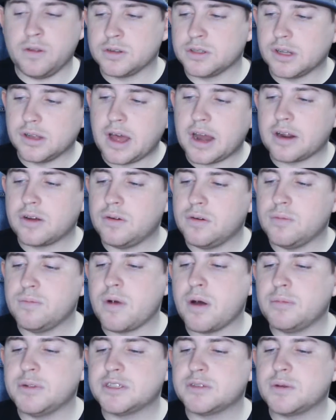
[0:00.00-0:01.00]
a lot of cool
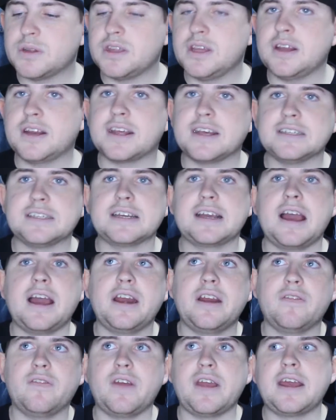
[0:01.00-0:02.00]
moments with it, because it
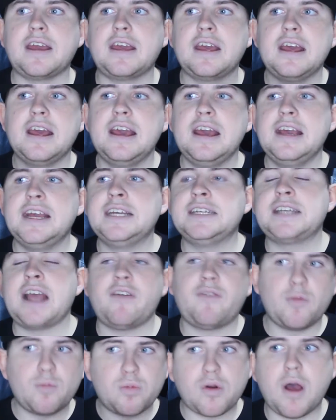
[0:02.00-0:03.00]
kind of, like, he's
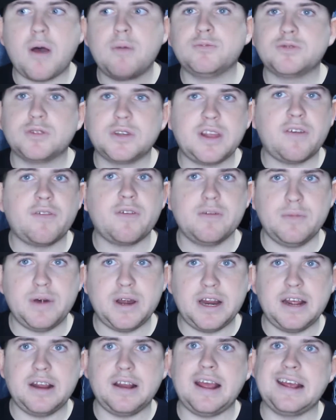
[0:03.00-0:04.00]
having problems with
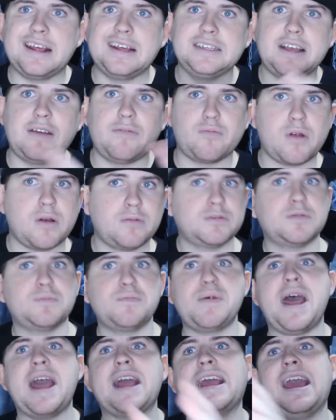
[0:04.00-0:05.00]
everybody. Like, he's having problems
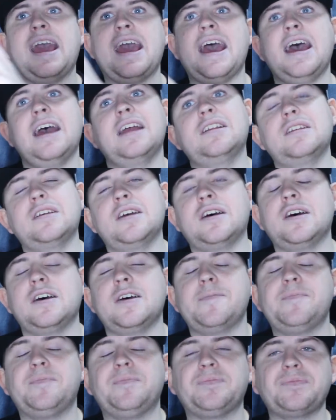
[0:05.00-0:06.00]
with
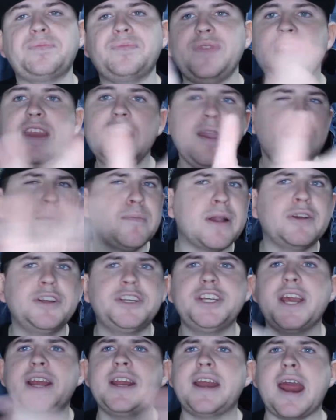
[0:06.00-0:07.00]
Batcat, Mary
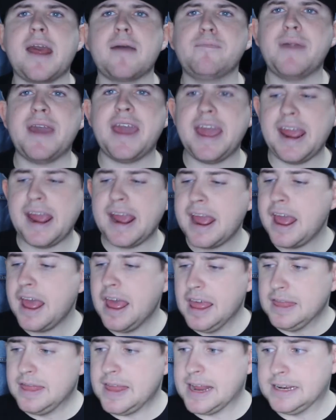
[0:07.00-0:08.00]
Jane and Aunt May.
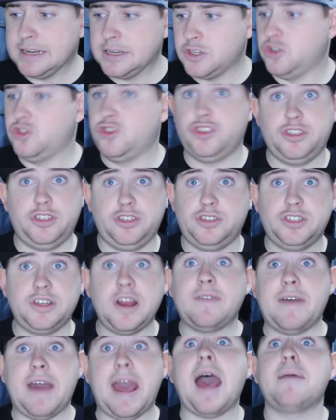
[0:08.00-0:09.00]
Then
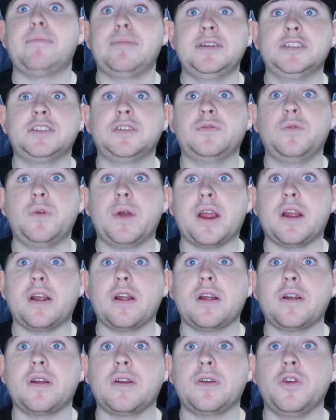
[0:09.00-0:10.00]
stuff happens of
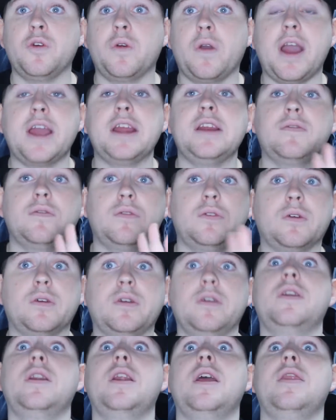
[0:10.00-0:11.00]
where you kind of
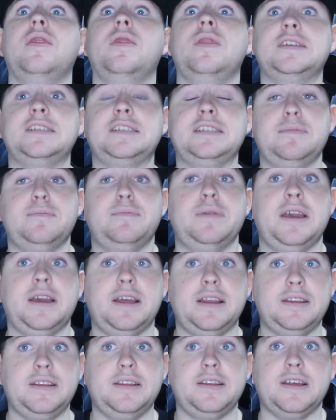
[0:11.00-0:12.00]
learn the
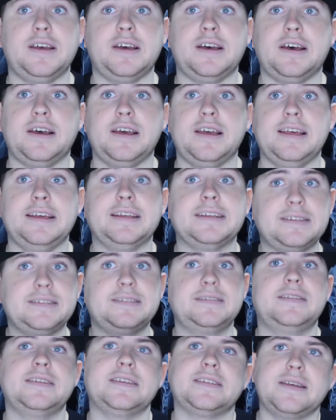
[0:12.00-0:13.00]
symbiote.
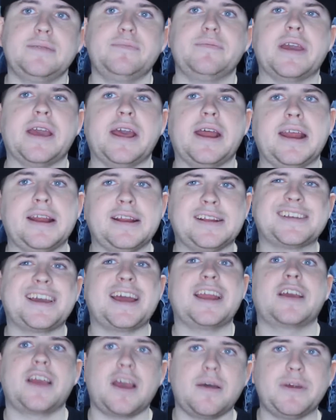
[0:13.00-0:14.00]
It's the symbiote, and it's
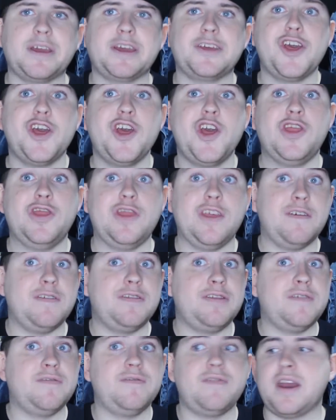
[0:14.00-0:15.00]
kind of coming the
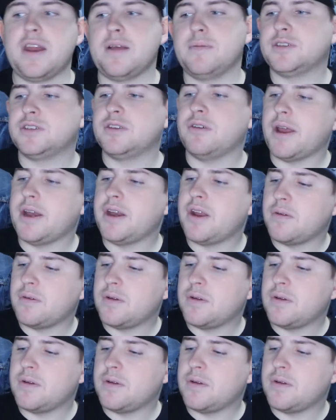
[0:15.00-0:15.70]
venom. So I